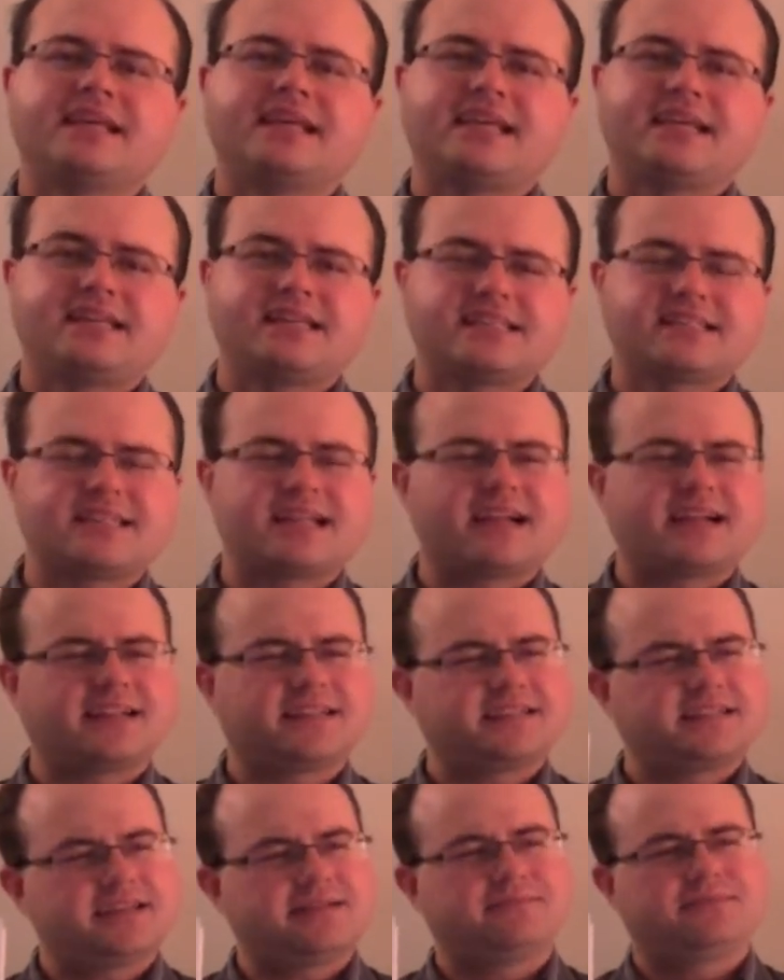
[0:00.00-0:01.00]
he does not
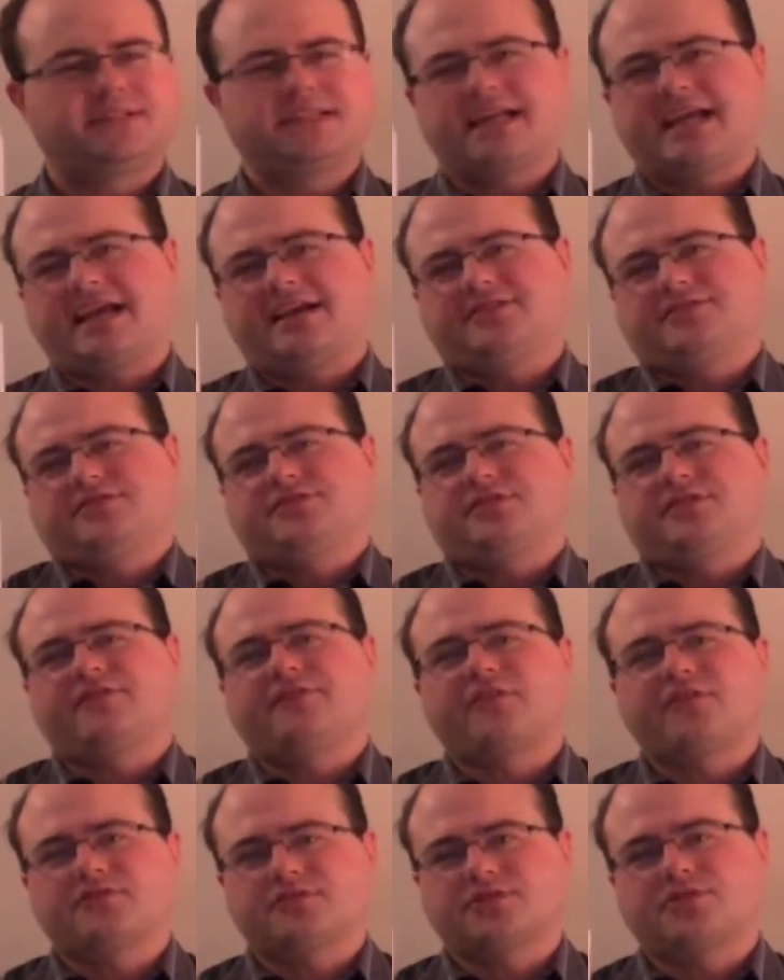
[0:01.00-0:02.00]
attempt to answer the
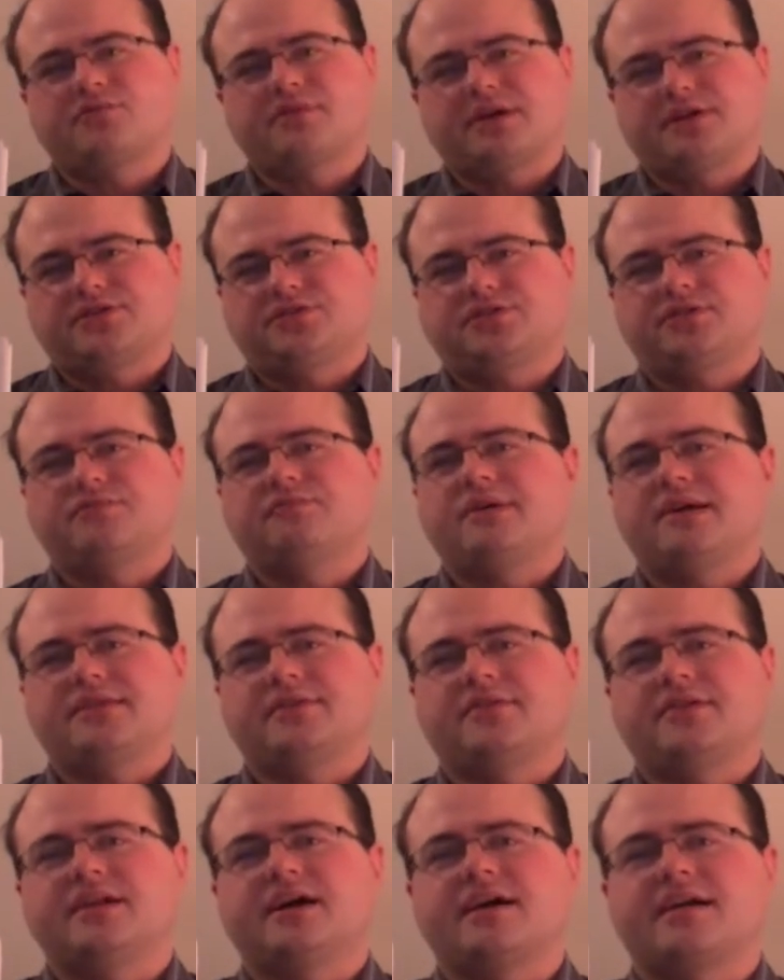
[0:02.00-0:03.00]
first question,
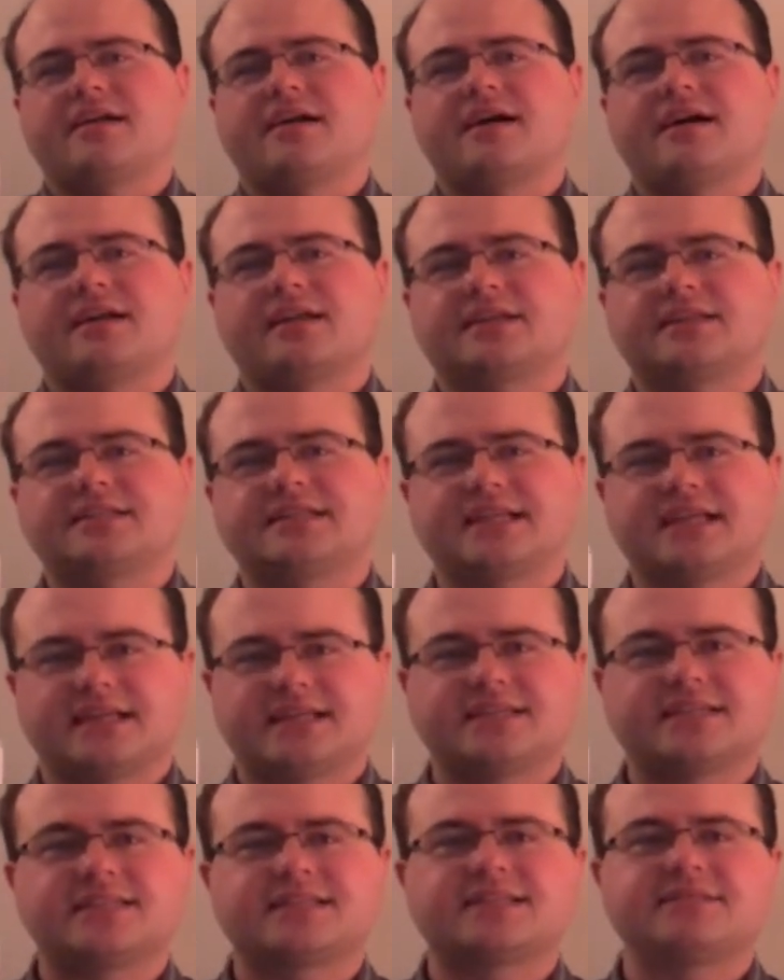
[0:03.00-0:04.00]
whether or not God
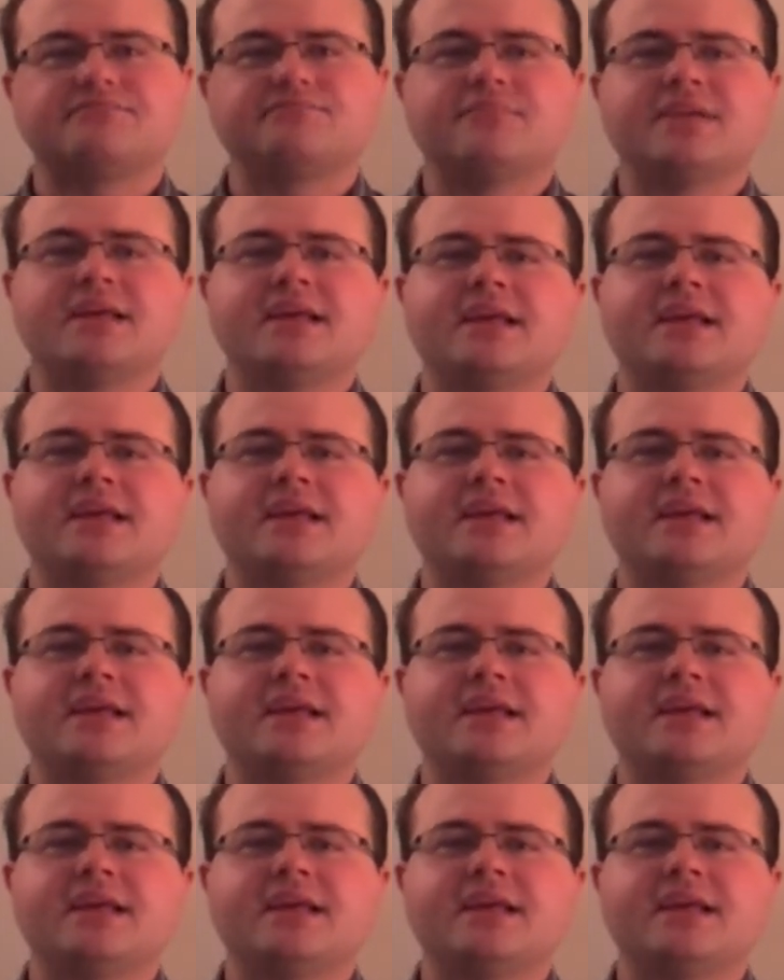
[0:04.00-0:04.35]
exists.